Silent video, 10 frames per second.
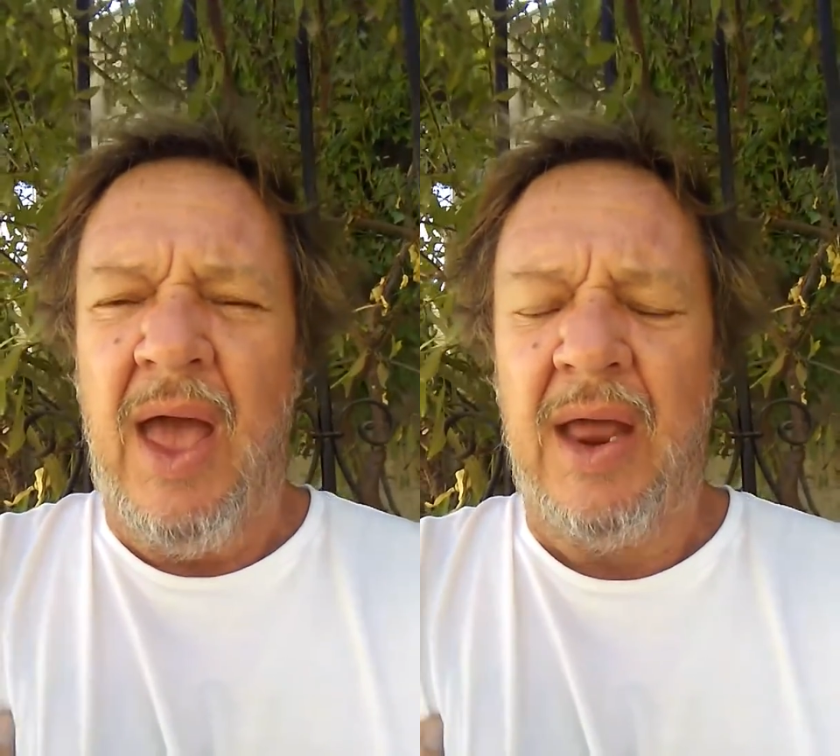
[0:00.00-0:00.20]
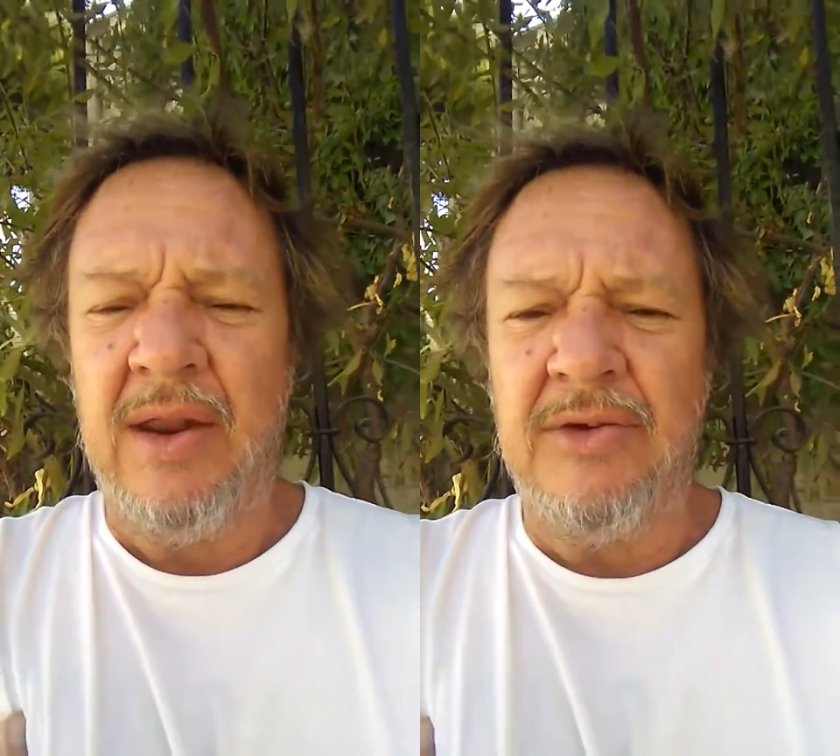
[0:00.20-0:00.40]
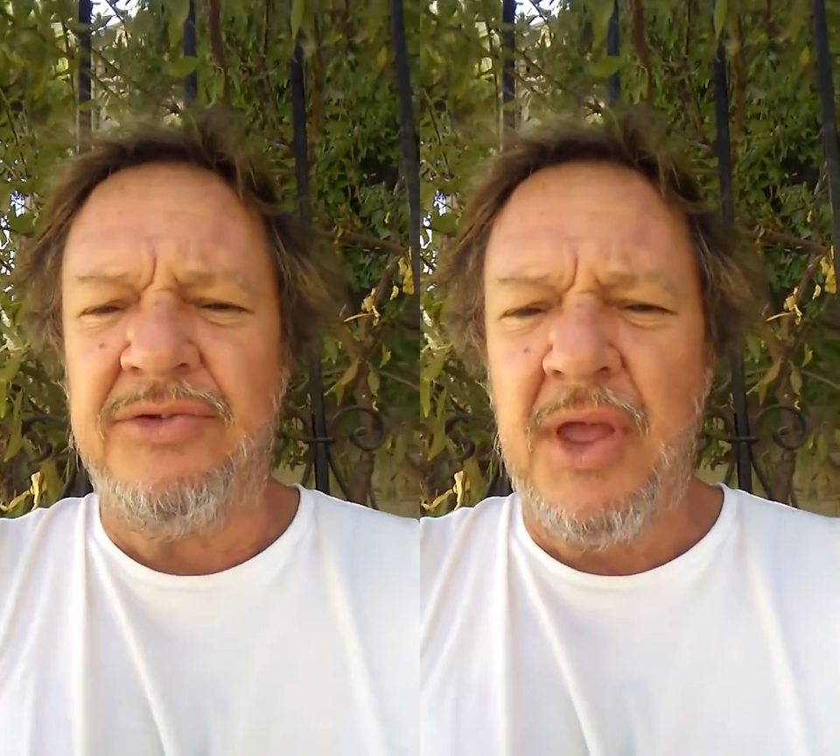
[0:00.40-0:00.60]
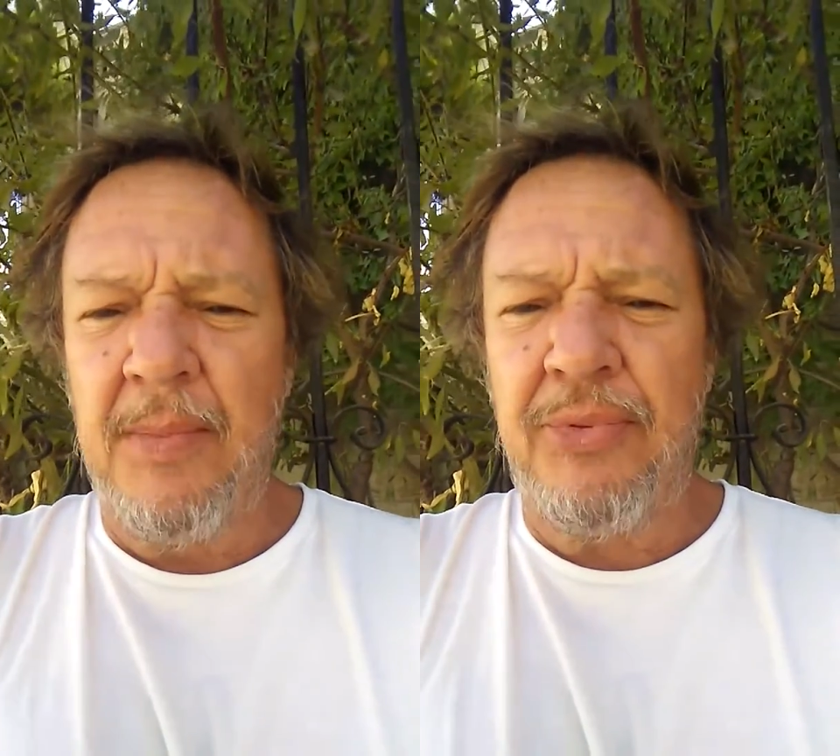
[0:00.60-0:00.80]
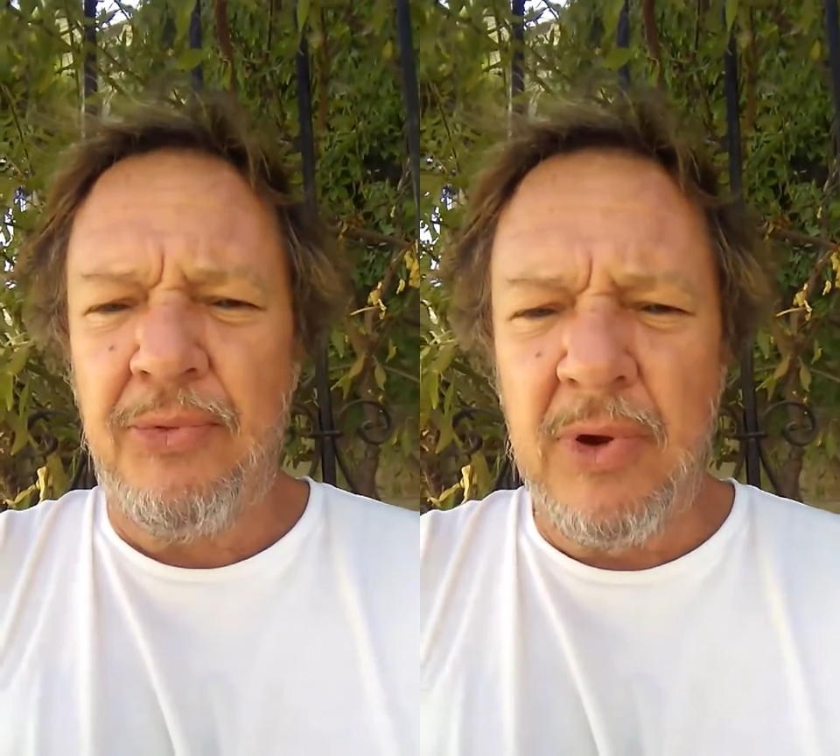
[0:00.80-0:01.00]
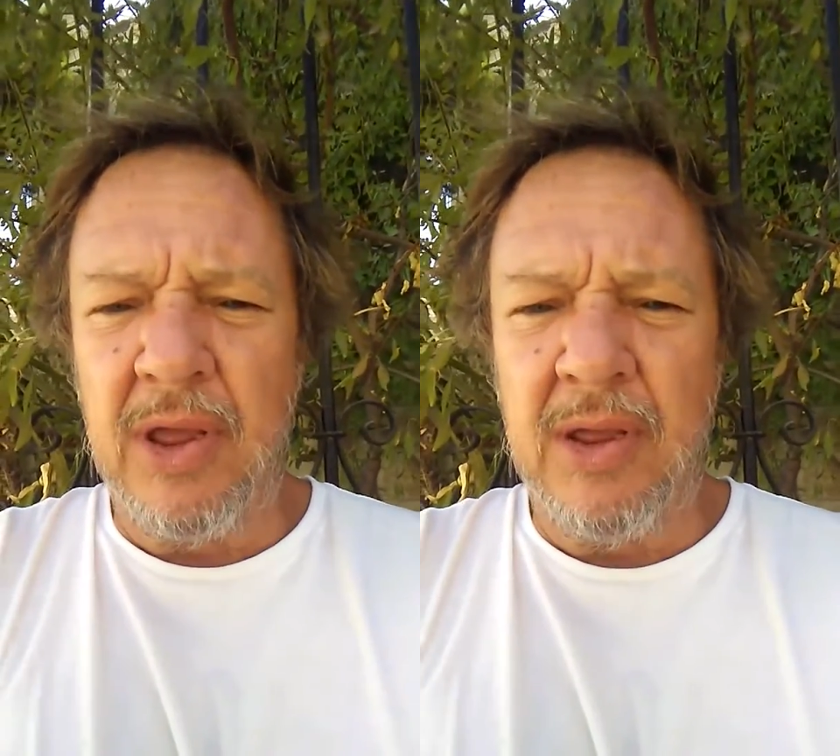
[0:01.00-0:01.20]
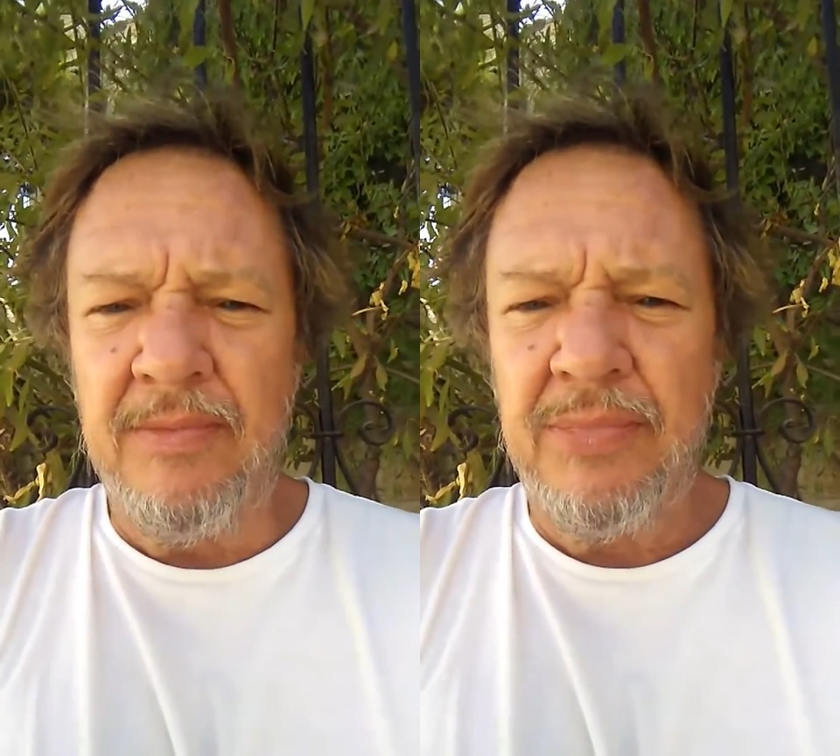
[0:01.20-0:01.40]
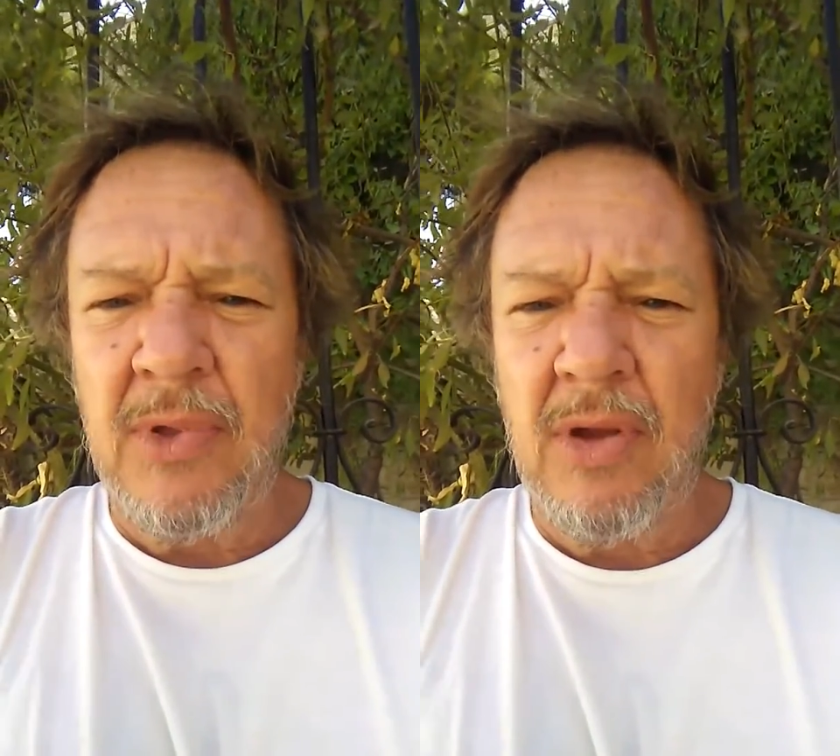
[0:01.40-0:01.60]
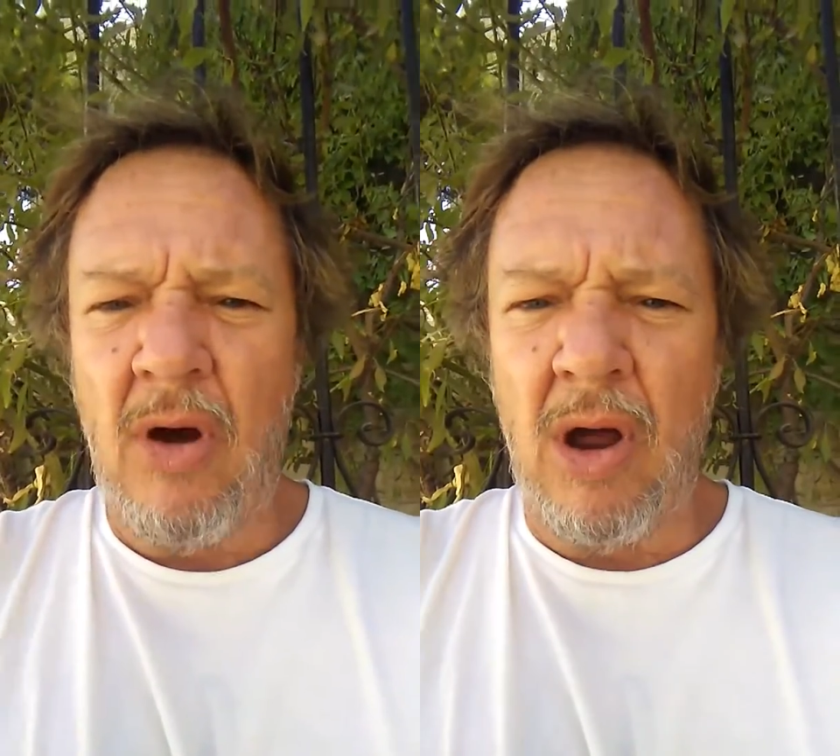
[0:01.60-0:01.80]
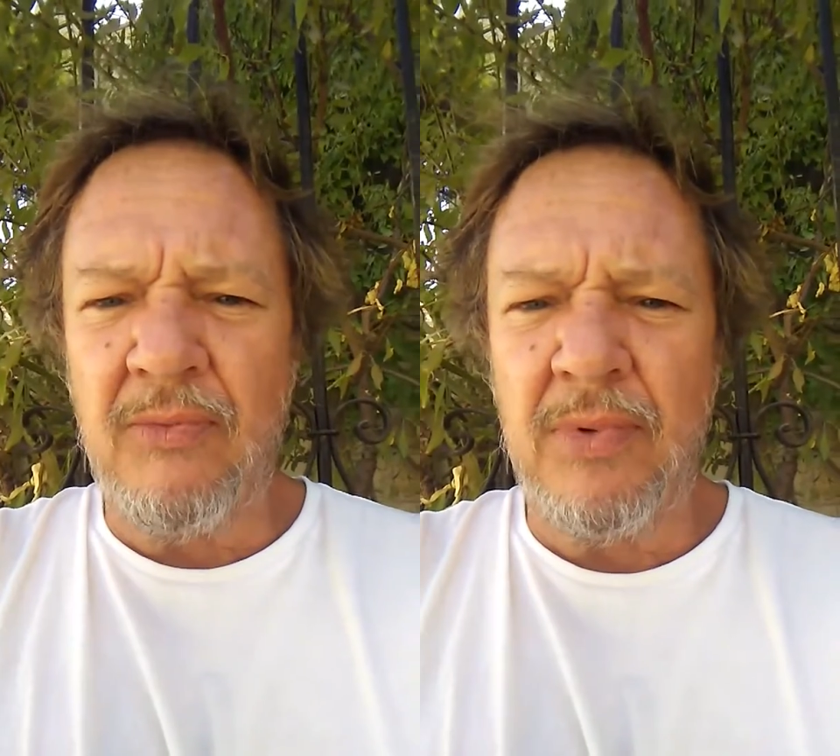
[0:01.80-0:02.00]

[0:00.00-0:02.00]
And then step 3 called